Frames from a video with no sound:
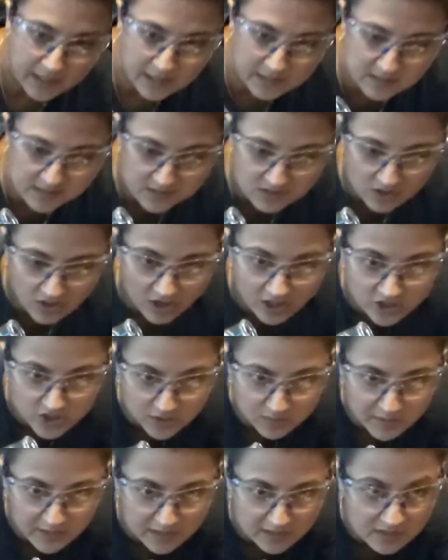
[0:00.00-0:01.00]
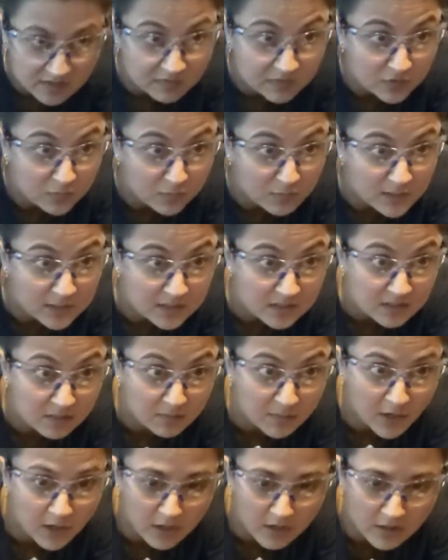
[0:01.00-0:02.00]
gets dodgy, because if you miss the
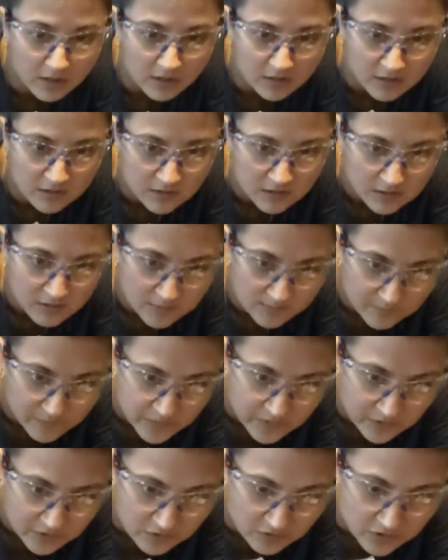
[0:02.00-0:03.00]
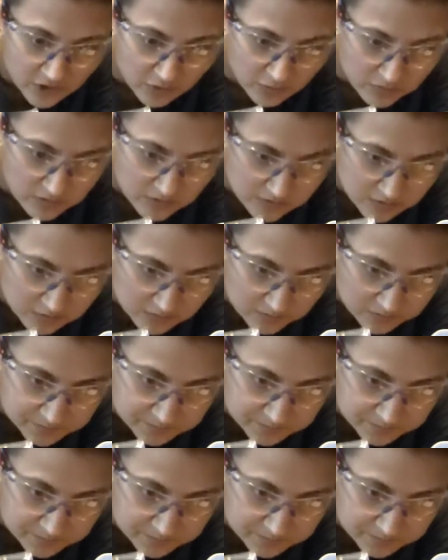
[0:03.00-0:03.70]
mark, you're toast.